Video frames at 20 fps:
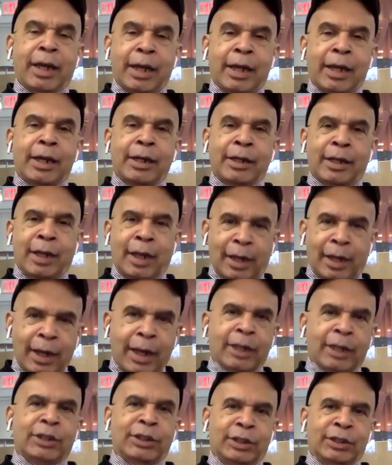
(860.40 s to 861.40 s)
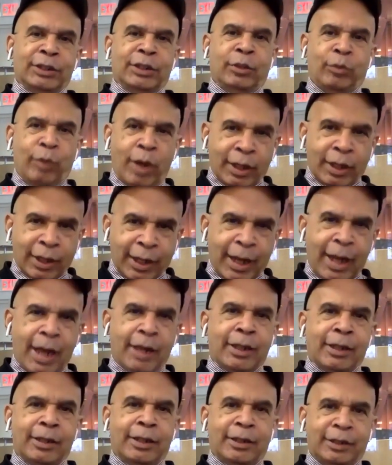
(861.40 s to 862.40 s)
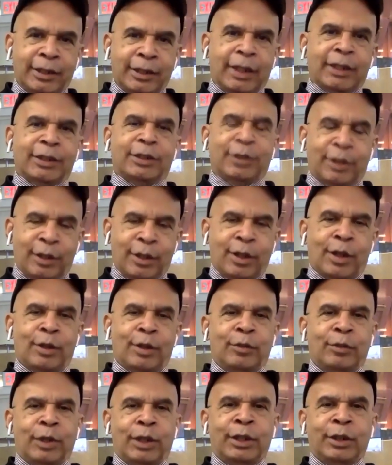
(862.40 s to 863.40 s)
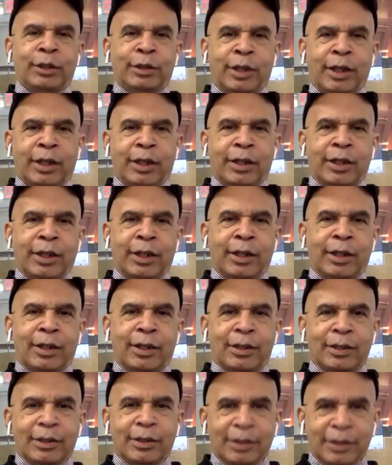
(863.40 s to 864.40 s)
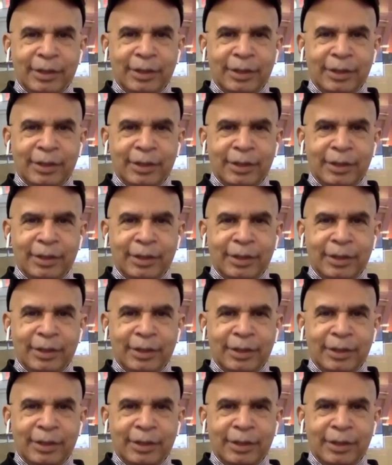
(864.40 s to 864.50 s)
in elections and run candidates, yes and no. What do you think, Anita?